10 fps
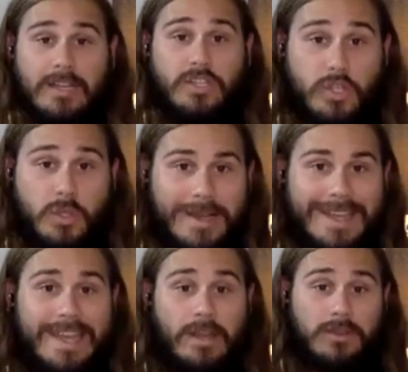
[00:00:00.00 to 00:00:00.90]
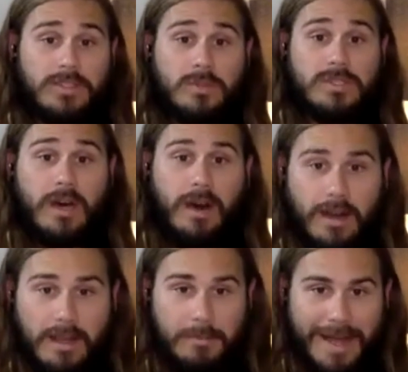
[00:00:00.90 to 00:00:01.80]
do it and also
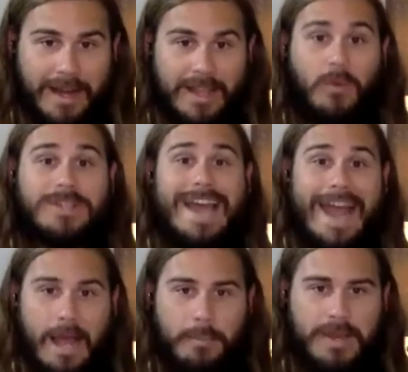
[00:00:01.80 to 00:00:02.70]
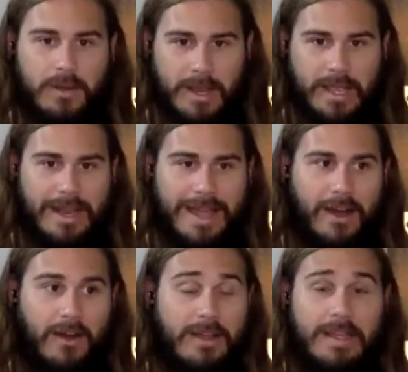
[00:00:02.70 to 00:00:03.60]
talk about it and what's happening right
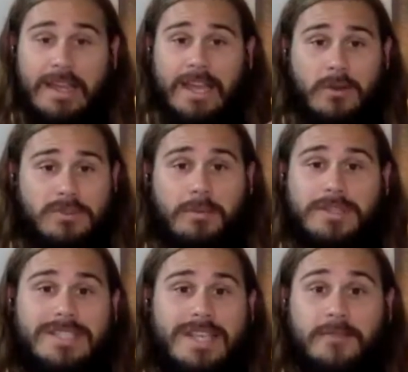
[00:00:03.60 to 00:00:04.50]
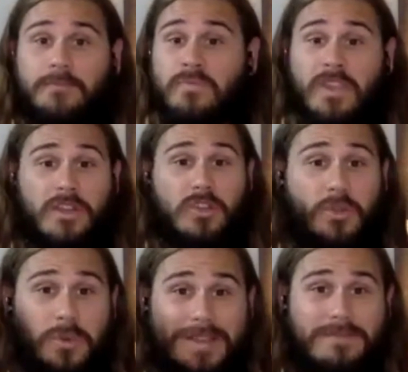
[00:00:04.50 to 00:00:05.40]
now. I was able to say,
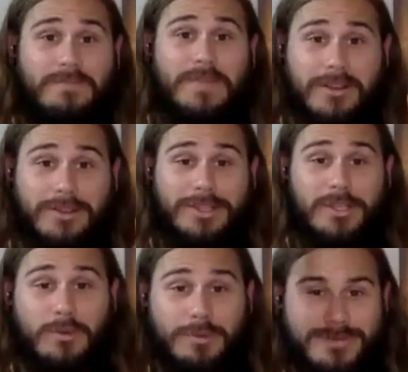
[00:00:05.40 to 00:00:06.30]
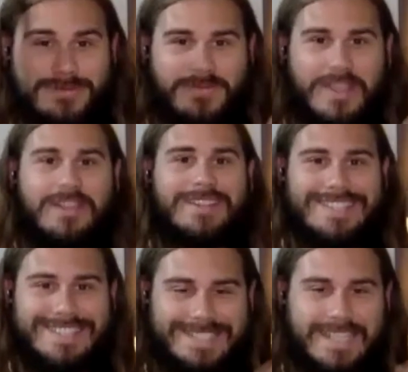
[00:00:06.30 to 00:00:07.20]
do we feel, do you feel
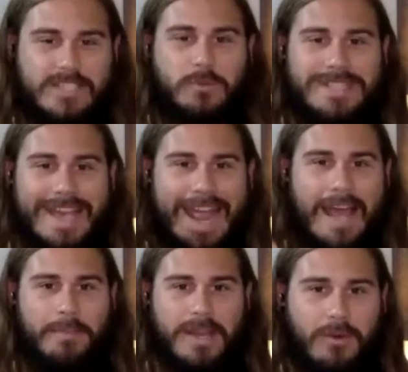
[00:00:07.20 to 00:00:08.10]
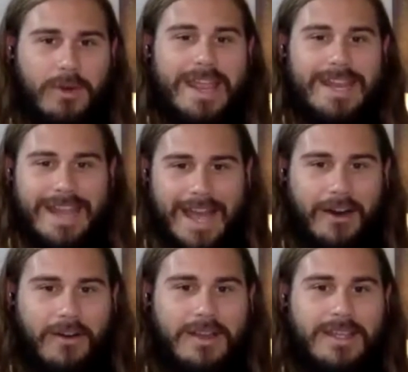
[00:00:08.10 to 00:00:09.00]
and sense what's happening right
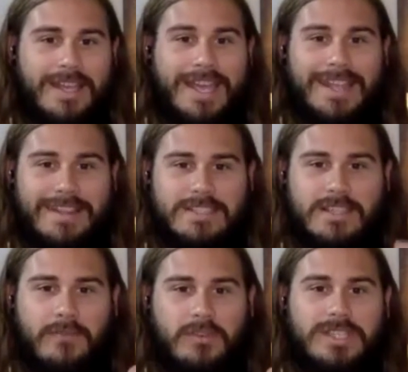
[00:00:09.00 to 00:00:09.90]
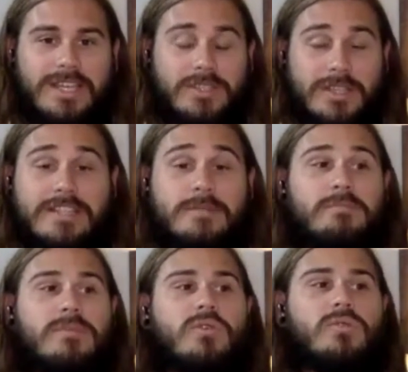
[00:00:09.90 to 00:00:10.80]
now in this conversation, this
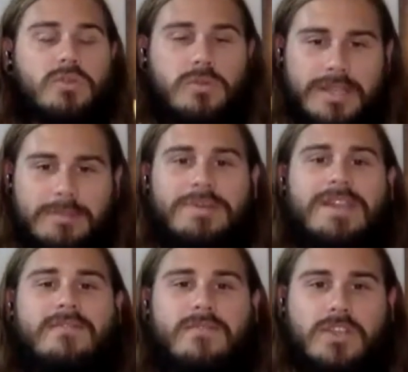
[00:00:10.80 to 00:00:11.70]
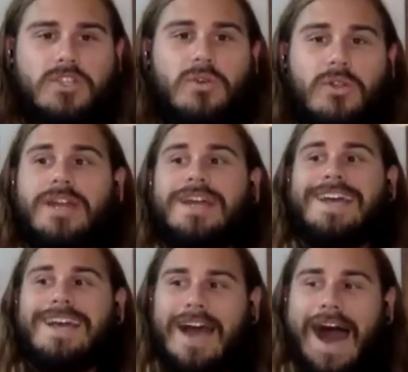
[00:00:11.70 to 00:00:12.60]
mutually beneficial,
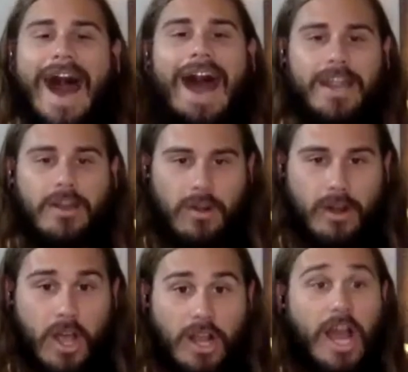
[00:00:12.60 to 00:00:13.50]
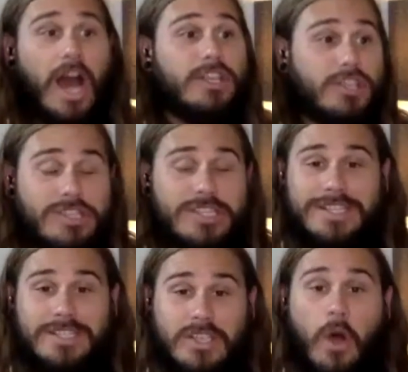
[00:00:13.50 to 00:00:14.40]
higher
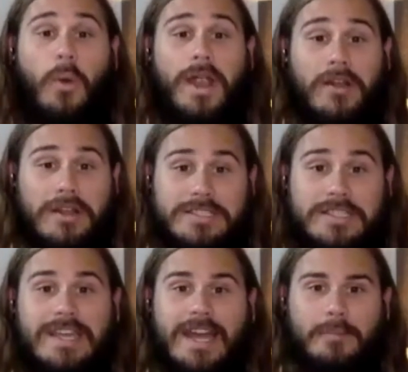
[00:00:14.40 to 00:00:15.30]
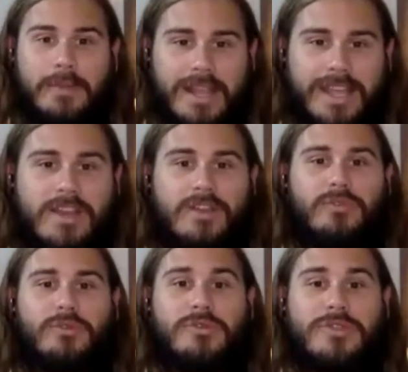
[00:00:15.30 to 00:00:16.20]
consciousness awareness that's happening
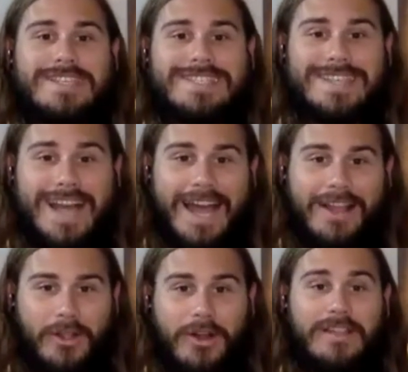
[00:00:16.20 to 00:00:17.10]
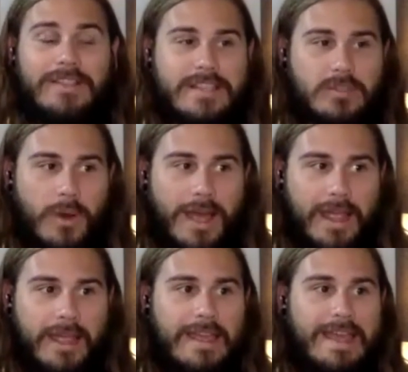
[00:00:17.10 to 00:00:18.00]
through this dialogue in this
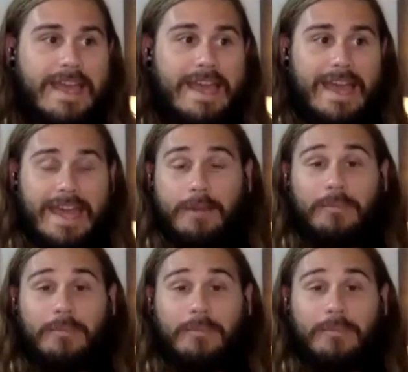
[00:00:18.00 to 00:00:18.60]
way? And I'm